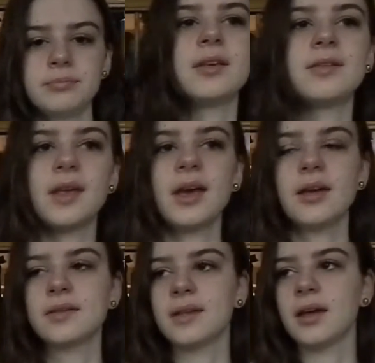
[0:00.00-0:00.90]
Say
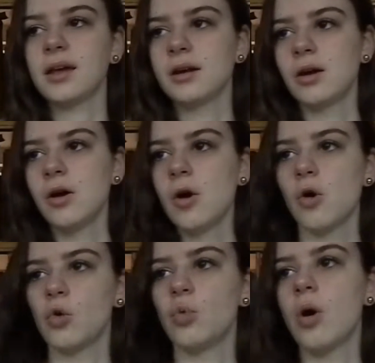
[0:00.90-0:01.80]
I said
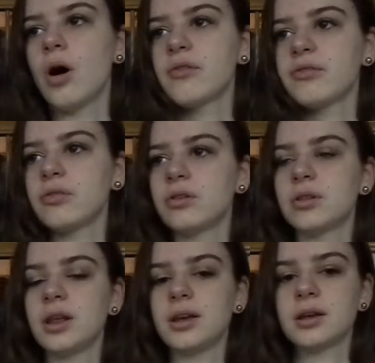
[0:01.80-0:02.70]
waffle,
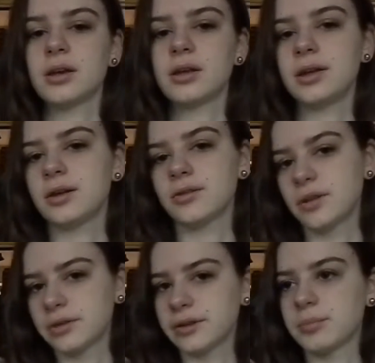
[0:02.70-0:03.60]
like, here's an
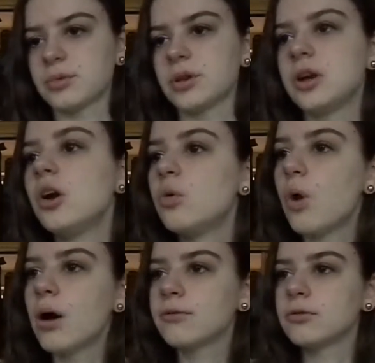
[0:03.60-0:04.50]
example, like,
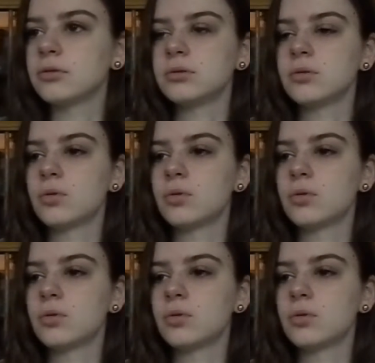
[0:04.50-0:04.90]
waffle.